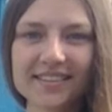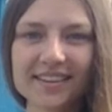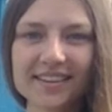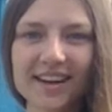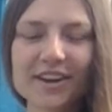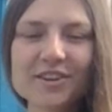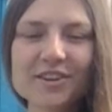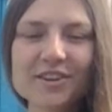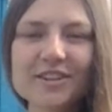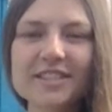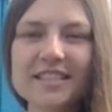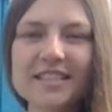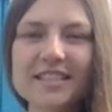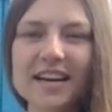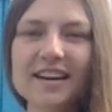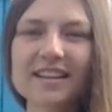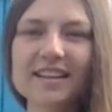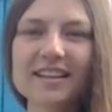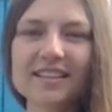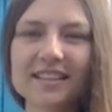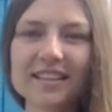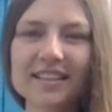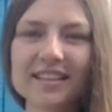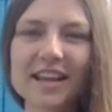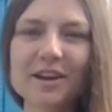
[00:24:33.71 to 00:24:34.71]

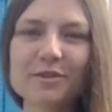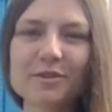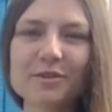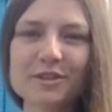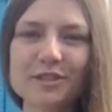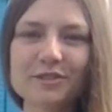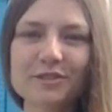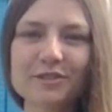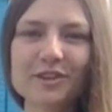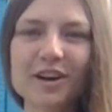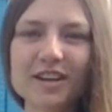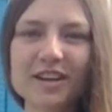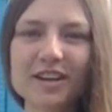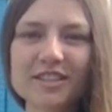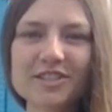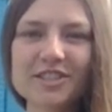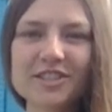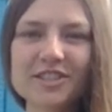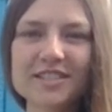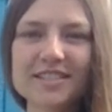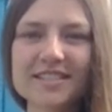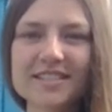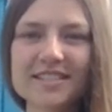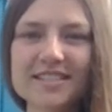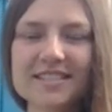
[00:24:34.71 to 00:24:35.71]
Understanding the language of
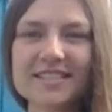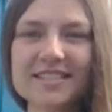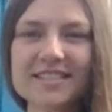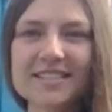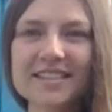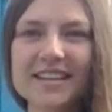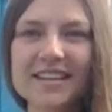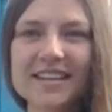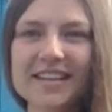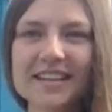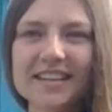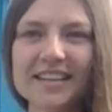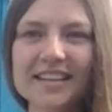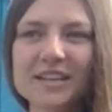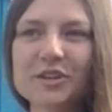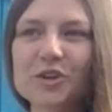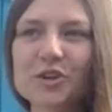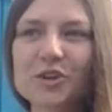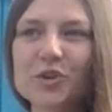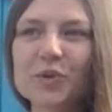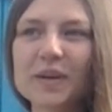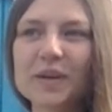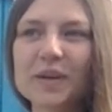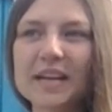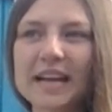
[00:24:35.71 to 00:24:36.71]
consciousness can
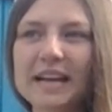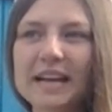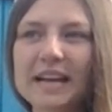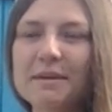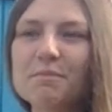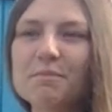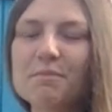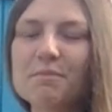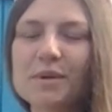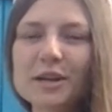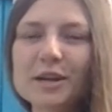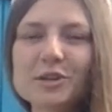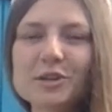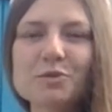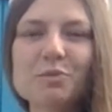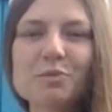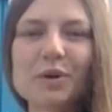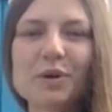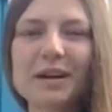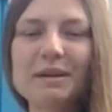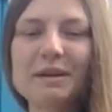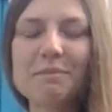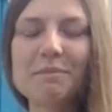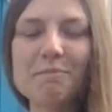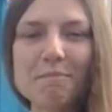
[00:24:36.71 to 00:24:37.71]
create much
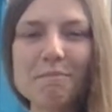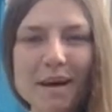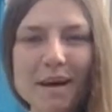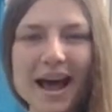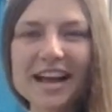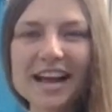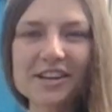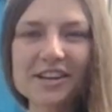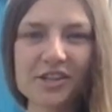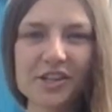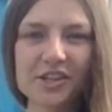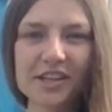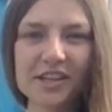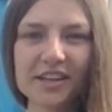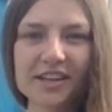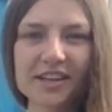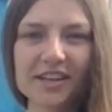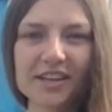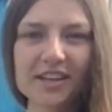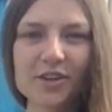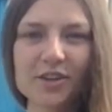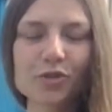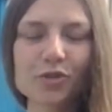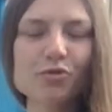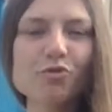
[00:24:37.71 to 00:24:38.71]
more magic
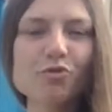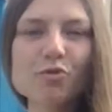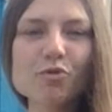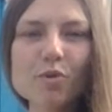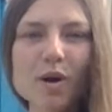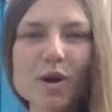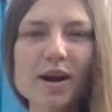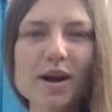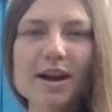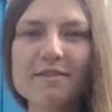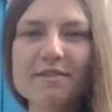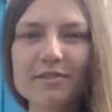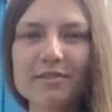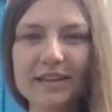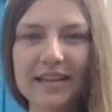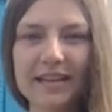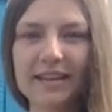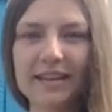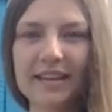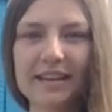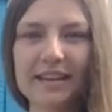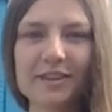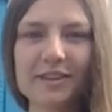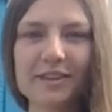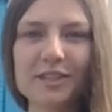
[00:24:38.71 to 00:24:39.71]
through our everyday
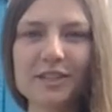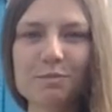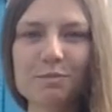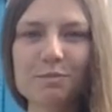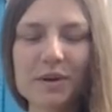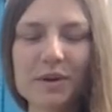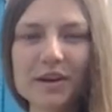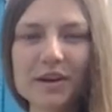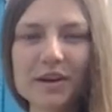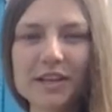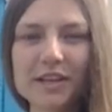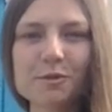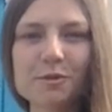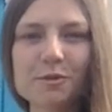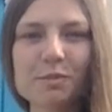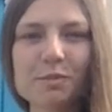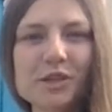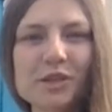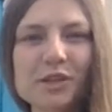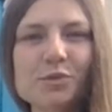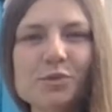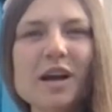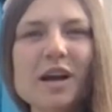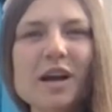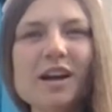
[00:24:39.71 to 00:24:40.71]
life experience
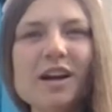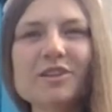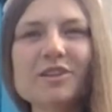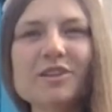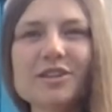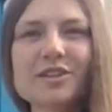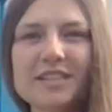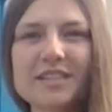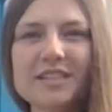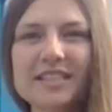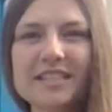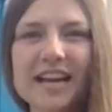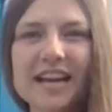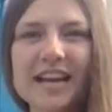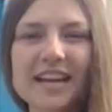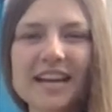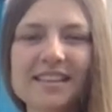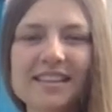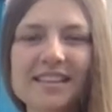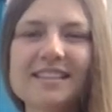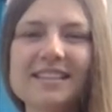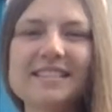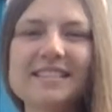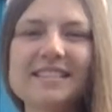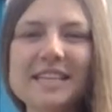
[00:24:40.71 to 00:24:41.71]
because we
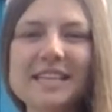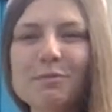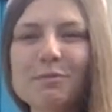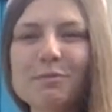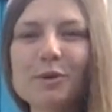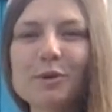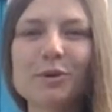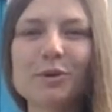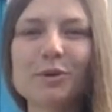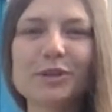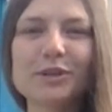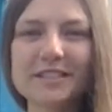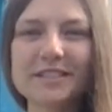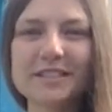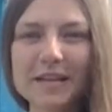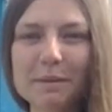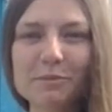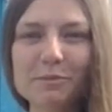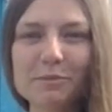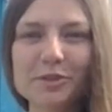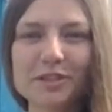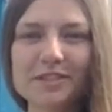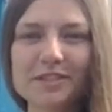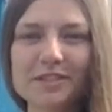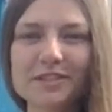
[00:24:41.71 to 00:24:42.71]
understand the deeper
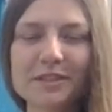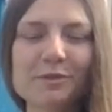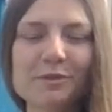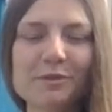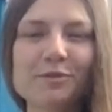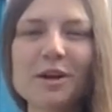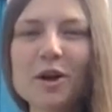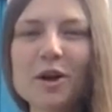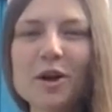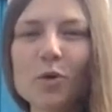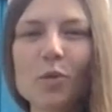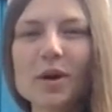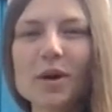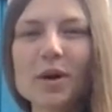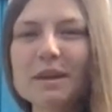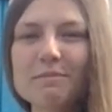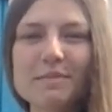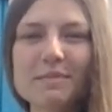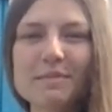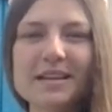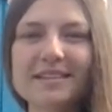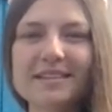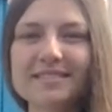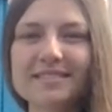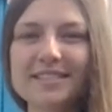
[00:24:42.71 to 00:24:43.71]
perceptions of what it
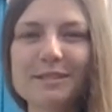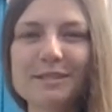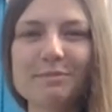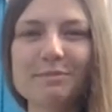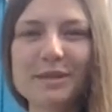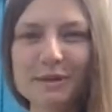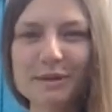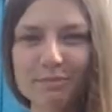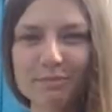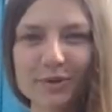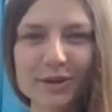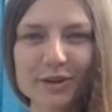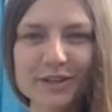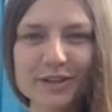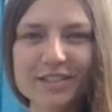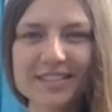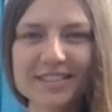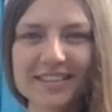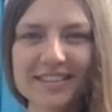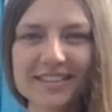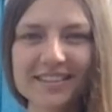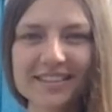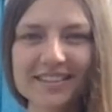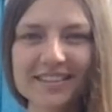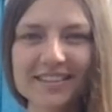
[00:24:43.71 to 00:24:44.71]
means to be a
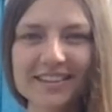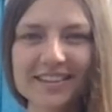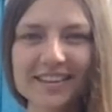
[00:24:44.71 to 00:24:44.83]
person,